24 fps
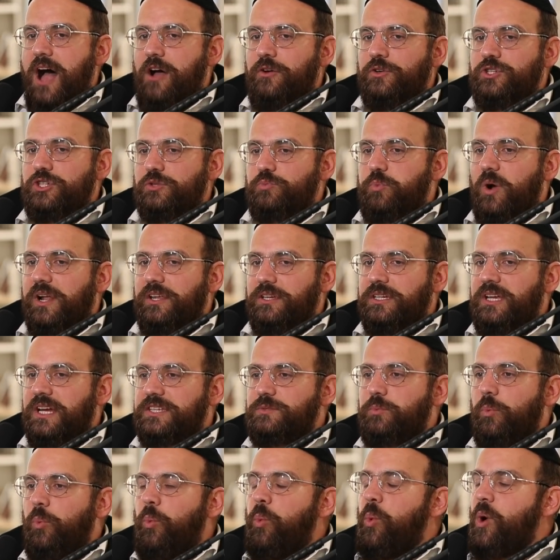Just one,
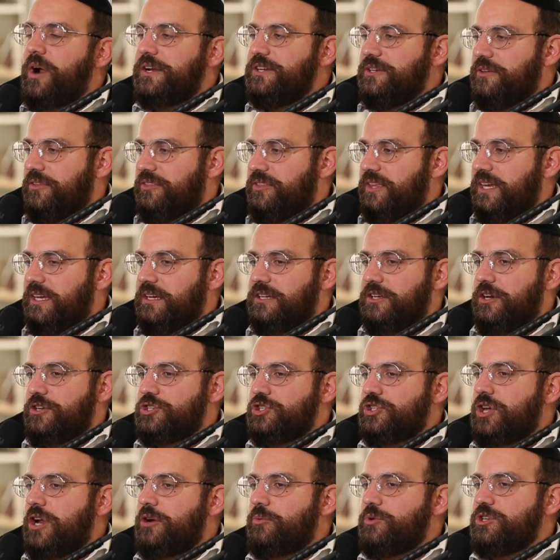yes, what do you think? A
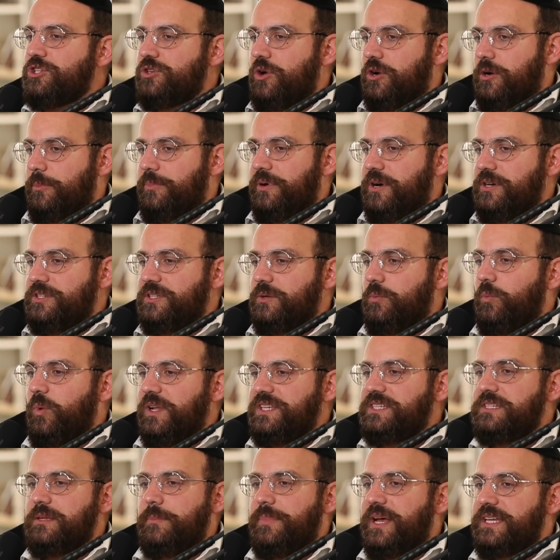Shana Rishona person,
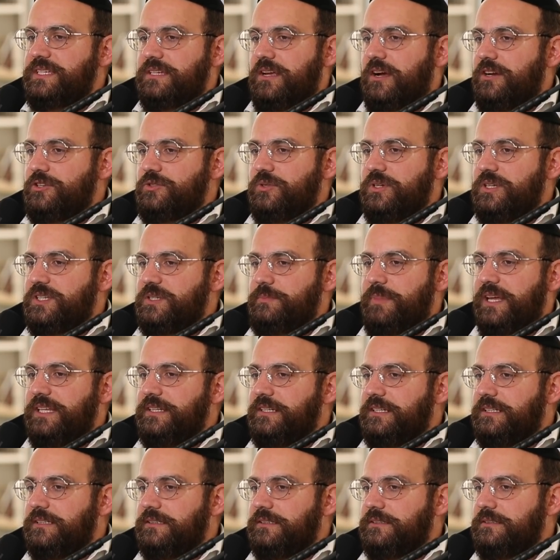what's the best country to spend
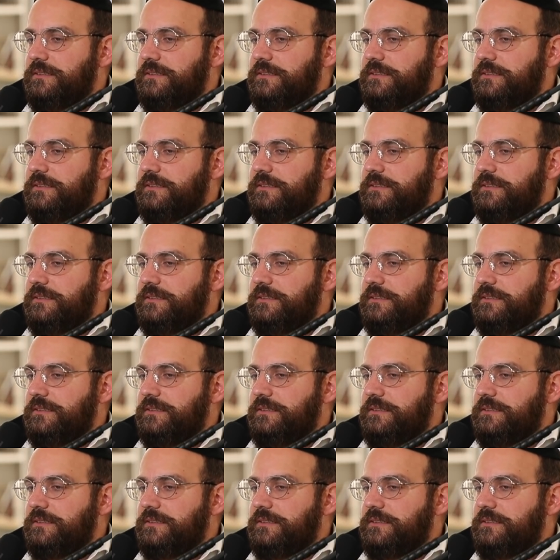it in?